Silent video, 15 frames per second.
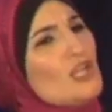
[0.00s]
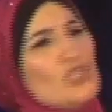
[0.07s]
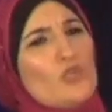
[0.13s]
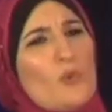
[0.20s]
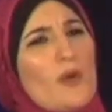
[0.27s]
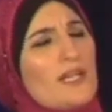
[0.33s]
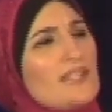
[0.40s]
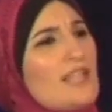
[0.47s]
You
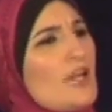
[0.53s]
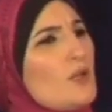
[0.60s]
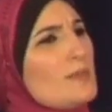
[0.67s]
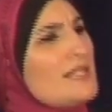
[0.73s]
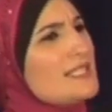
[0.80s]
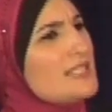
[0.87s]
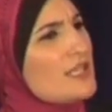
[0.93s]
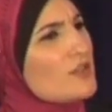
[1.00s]
want to tell
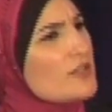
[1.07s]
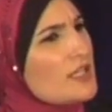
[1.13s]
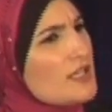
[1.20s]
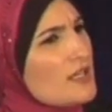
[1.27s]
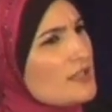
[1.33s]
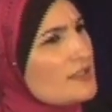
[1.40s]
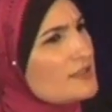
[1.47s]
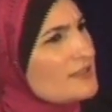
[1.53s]
me Syria
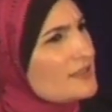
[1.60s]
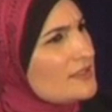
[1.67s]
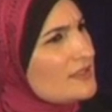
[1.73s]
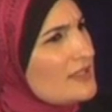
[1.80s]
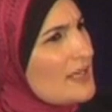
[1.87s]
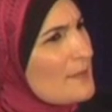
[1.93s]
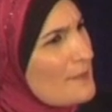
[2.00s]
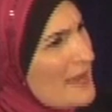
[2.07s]

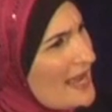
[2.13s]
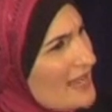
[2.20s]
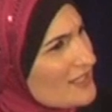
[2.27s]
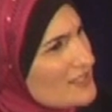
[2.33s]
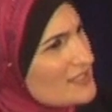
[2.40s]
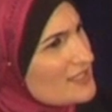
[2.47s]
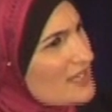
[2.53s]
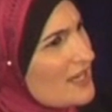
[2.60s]
and
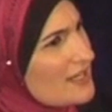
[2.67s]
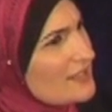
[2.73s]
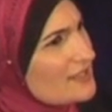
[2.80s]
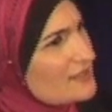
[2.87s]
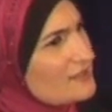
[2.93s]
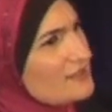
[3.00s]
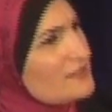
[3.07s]
Palestine?